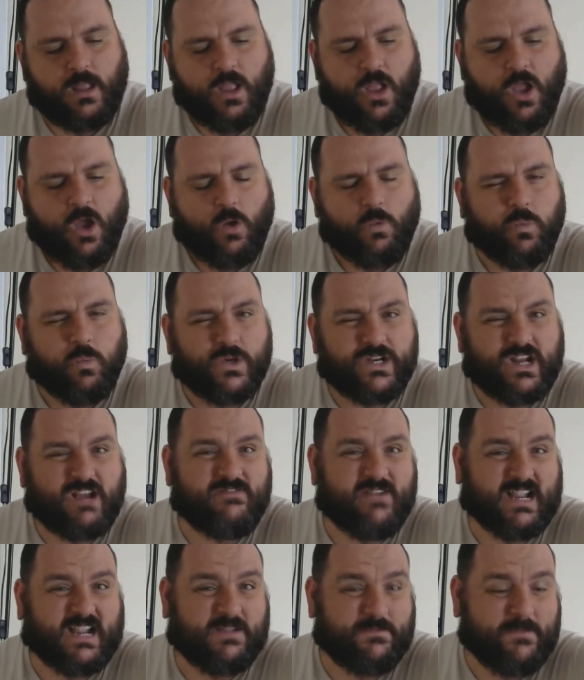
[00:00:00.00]
Would I
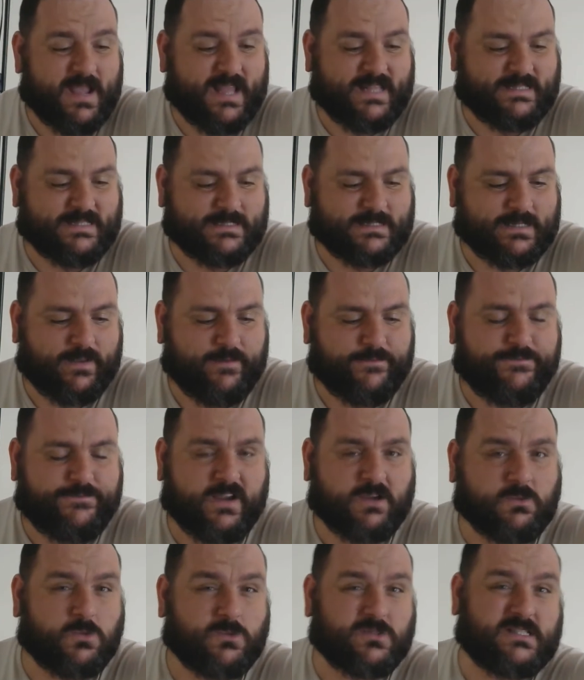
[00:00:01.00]
recommend
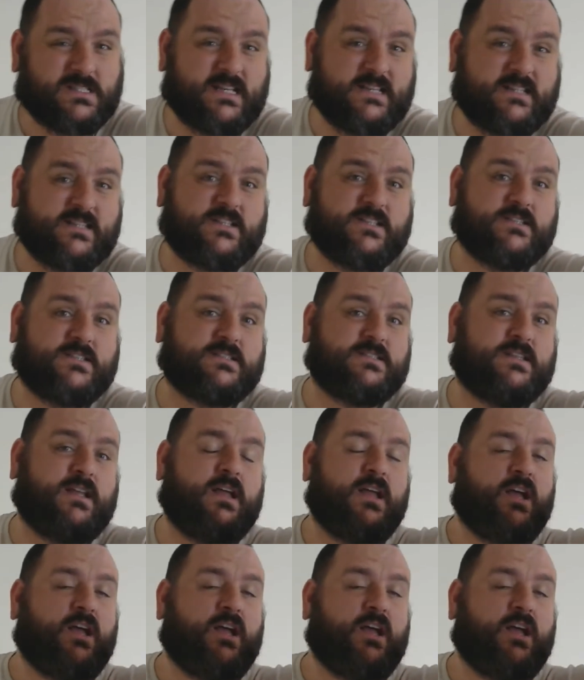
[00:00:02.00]
Thick Wall Cylinders